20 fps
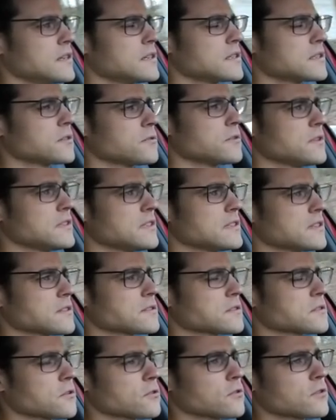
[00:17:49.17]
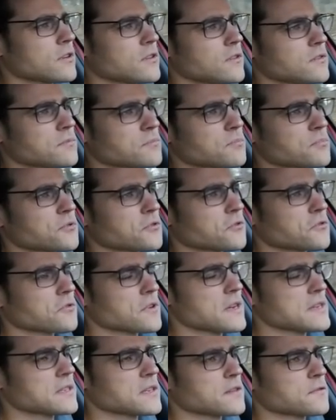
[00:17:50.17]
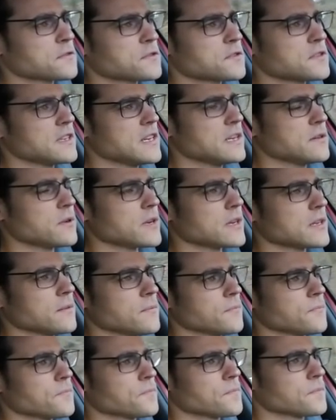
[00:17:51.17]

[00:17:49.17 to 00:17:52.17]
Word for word: So this is a so-called progressive steering